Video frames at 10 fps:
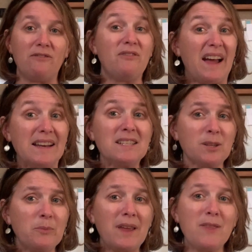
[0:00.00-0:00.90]
to find
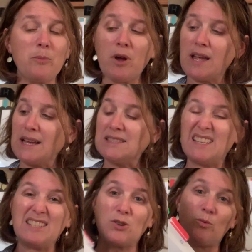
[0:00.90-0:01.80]
something in the book, because it
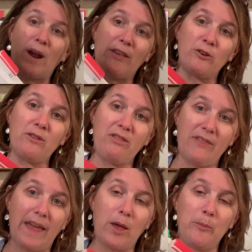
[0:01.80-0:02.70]
is a rather
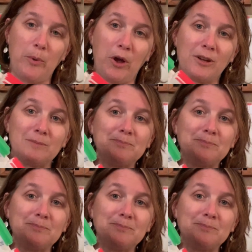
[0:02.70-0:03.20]
thick book.